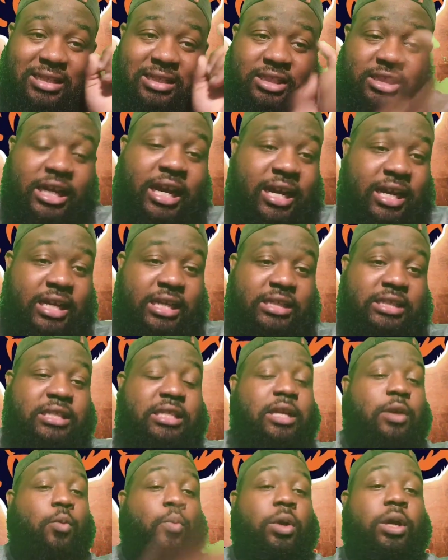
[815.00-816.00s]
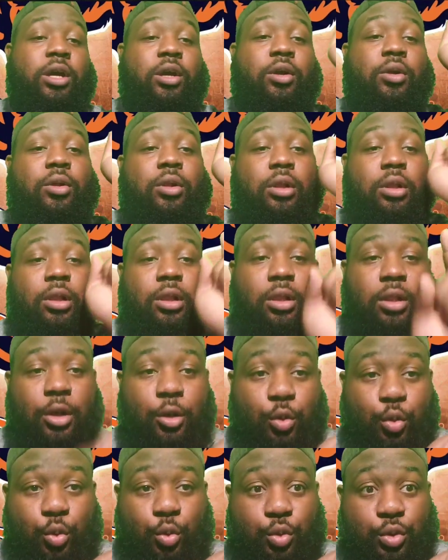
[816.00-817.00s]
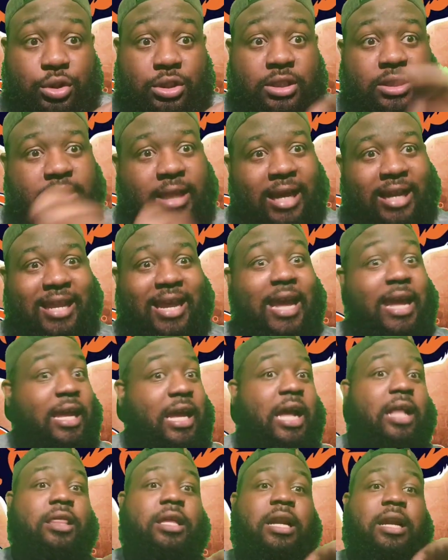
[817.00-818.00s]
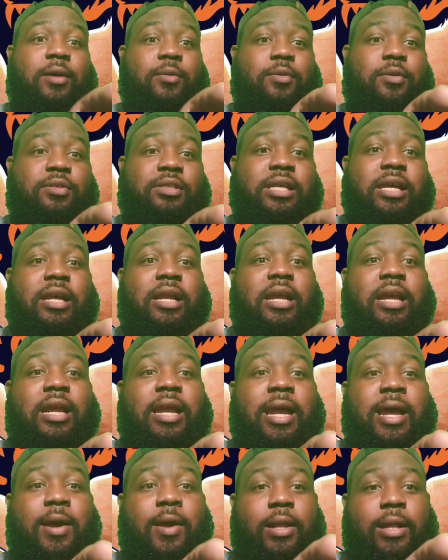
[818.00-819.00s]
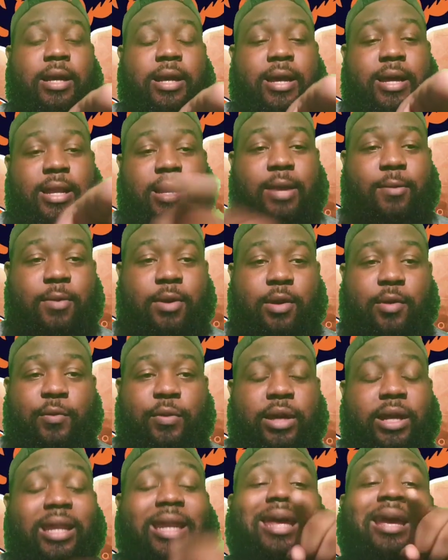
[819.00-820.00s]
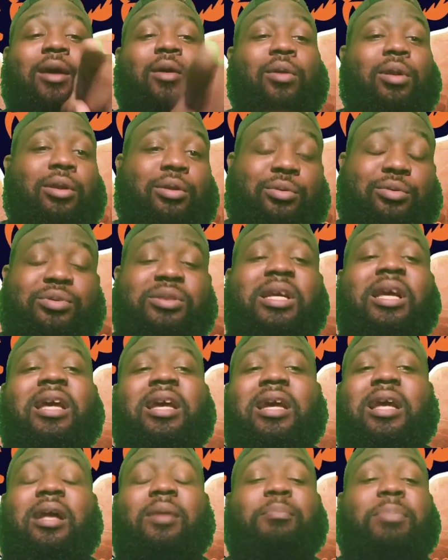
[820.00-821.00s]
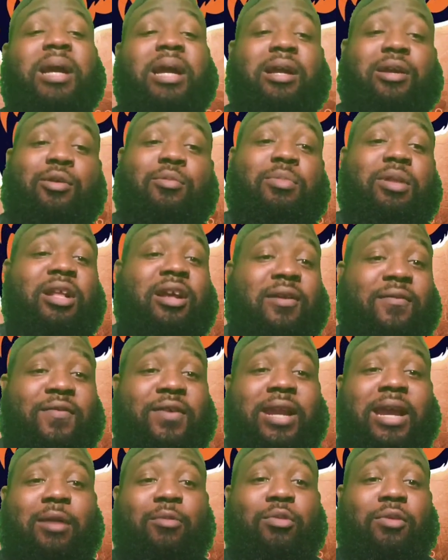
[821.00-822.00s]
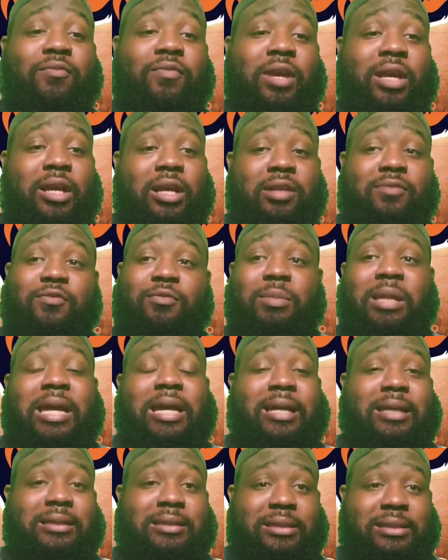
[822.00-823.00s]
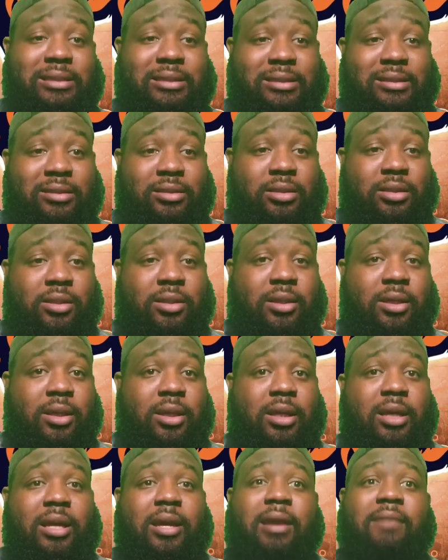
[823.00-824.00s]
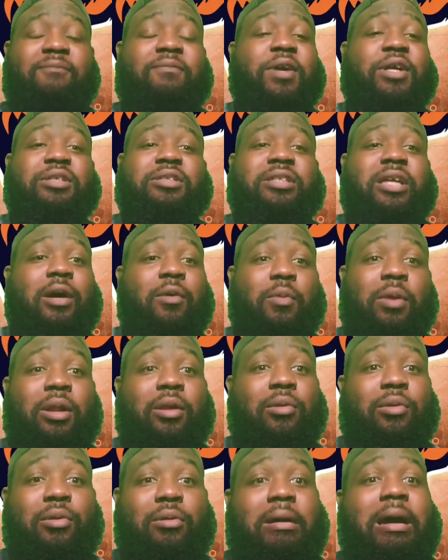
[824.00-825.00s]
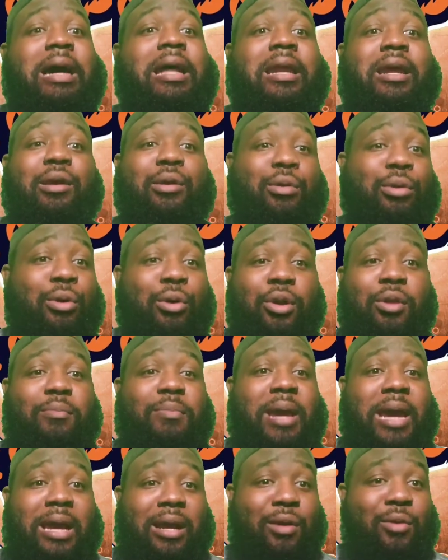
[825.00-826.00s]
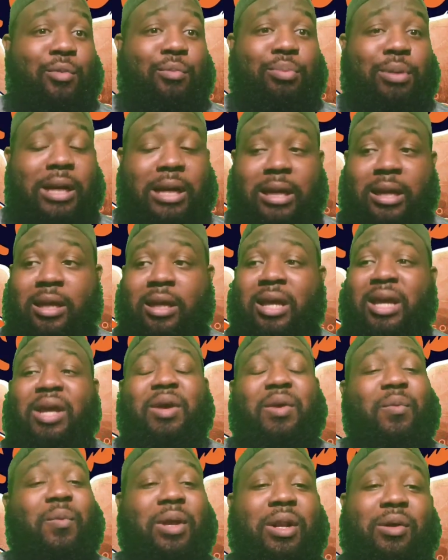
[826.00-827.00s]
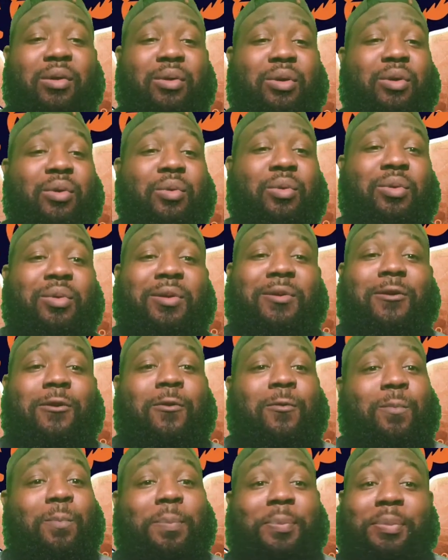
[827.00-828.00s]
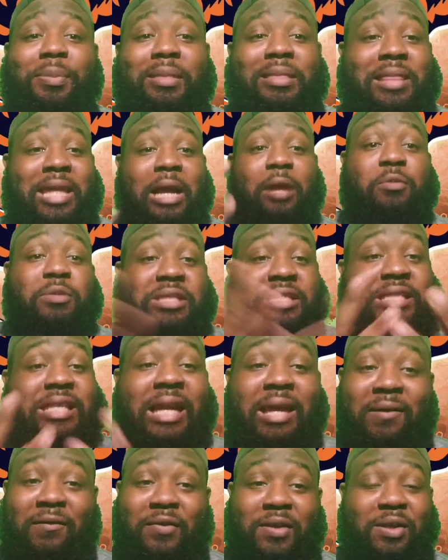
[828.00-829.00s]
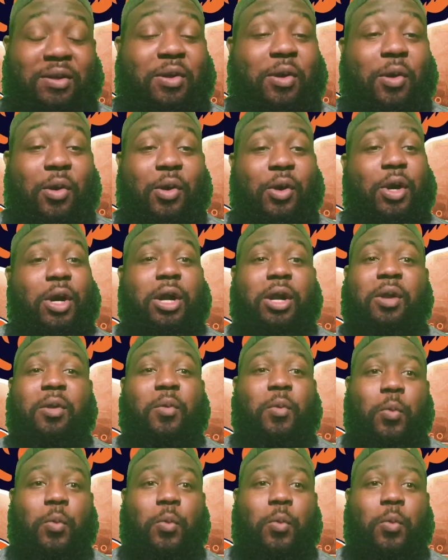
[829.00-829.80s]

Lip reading: Giants will lose that game. Y'all thought I was going to say that they were going to win. They going to lose. Because Bears going to be looking for their revenge from last season. First off, we don't know how their quarterback going to play. We don't know their receiving core.